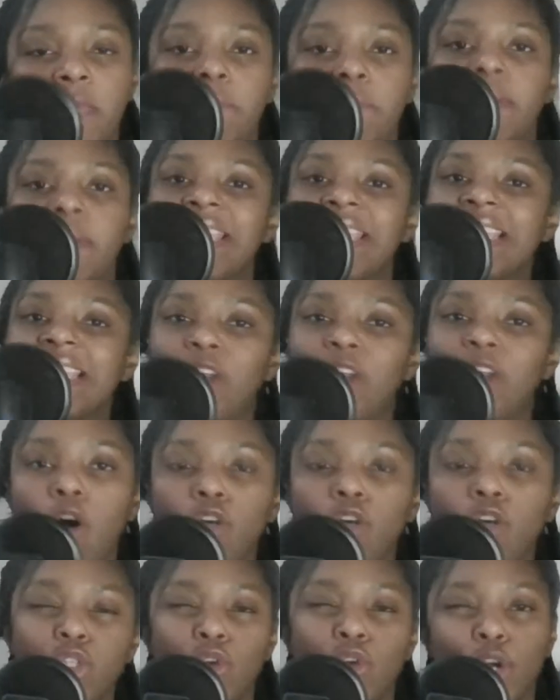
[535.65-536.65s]
but it's
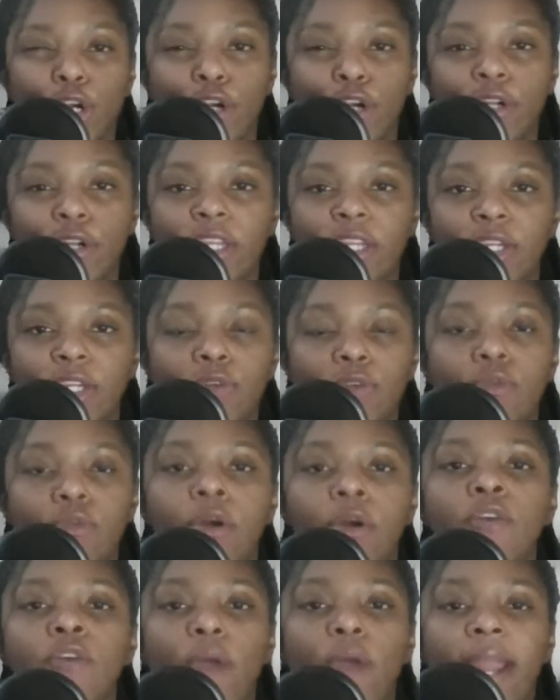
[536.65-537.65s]
also hurting you,
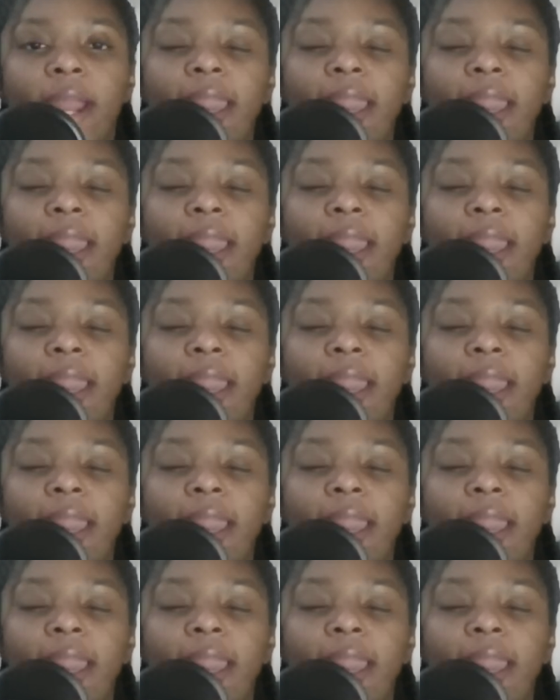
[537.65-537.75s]
right?